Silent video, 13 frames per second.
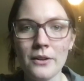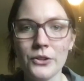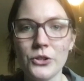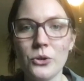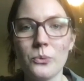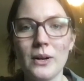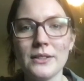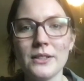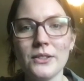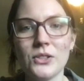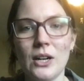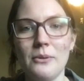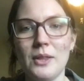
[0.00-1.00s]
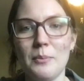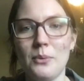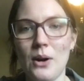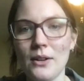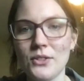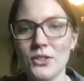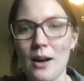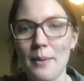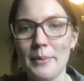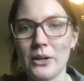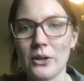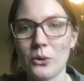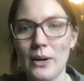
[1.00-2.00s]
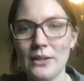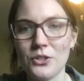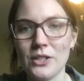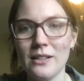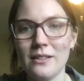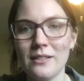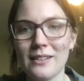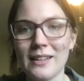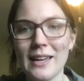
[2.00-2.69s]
You'll want to start with a broad topic or question,